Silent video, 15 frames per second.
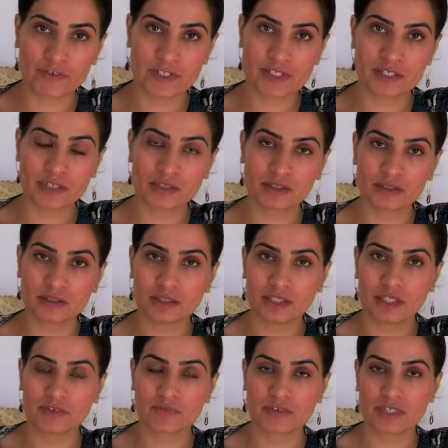
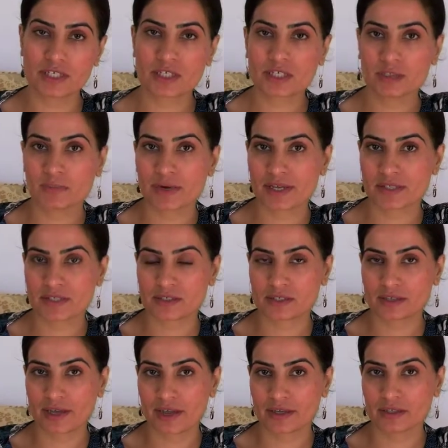physically present
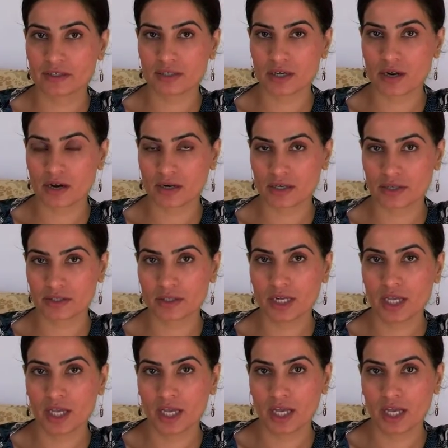in Canada are